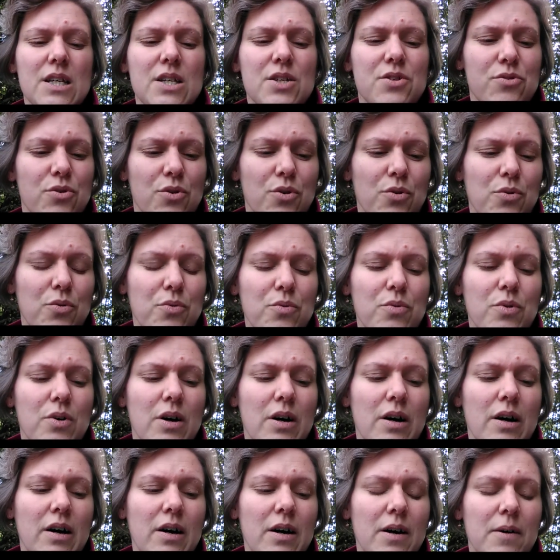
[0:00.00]
So
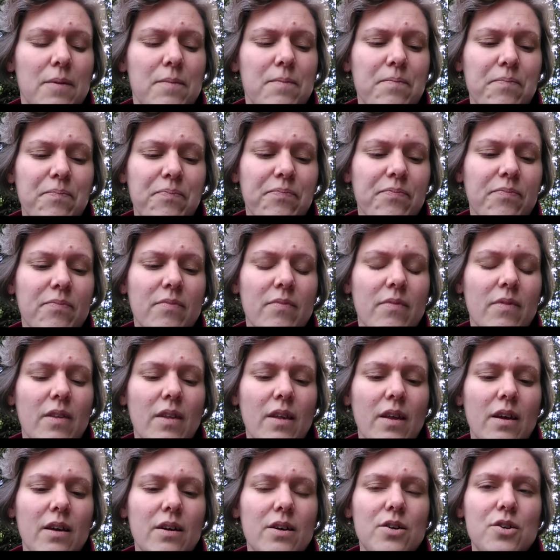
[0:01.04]
um,
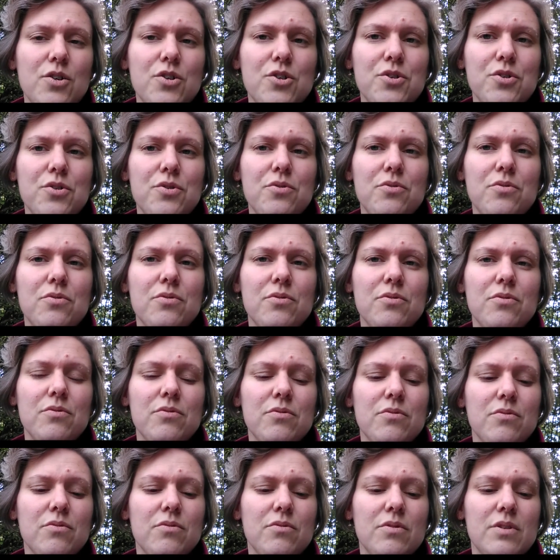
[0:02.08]
you should
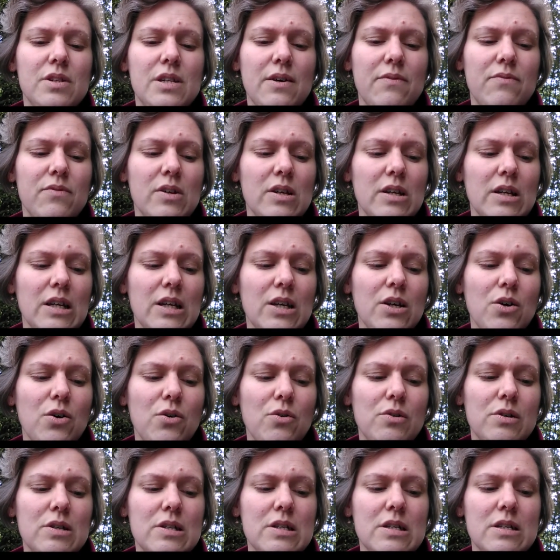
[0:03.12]
definitely
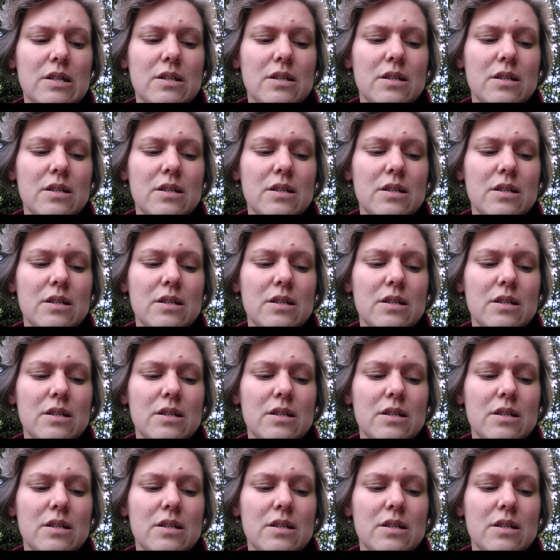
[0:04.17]
go and